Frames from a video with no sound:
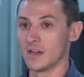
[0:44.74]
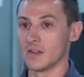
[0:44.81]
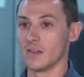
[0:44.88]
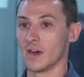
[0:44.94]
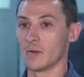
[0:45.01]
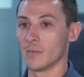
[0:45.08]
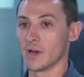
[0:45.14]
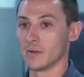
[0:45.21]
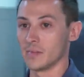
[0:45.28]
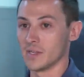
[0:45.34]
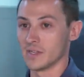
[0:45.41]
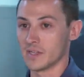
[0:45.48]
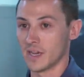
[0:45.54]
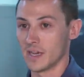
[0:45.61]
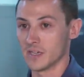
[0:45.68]
That might
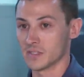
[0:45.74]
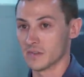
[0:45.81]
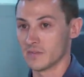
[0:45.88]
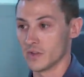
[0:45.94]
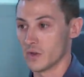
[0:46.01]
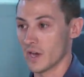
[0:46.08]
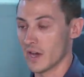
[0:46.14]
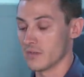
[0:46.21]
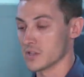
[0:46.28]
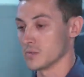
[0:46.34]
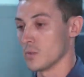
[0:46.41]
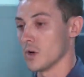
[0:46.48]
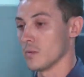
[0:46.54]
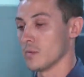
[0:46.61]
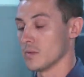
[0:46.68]
be the case if you have a
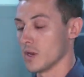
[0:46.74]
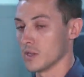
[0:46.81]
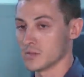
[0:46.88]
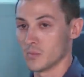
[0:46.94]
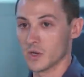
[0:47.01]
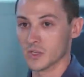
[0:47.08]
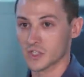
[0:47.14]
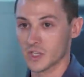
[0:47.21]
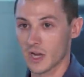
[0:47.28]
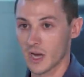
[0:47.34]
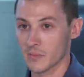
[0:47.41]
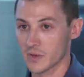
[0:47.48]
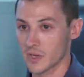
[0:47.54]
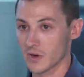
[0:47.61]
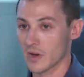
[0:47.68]
small
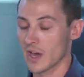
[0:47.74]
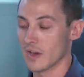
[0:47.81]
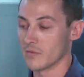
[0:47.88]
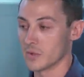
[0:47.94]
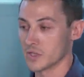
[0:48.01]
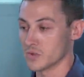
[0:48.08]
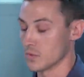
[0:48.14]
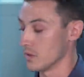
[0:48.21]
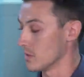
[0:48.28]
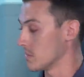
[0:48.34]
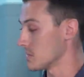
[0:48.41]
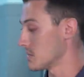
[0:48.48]
shop and you don't have much room.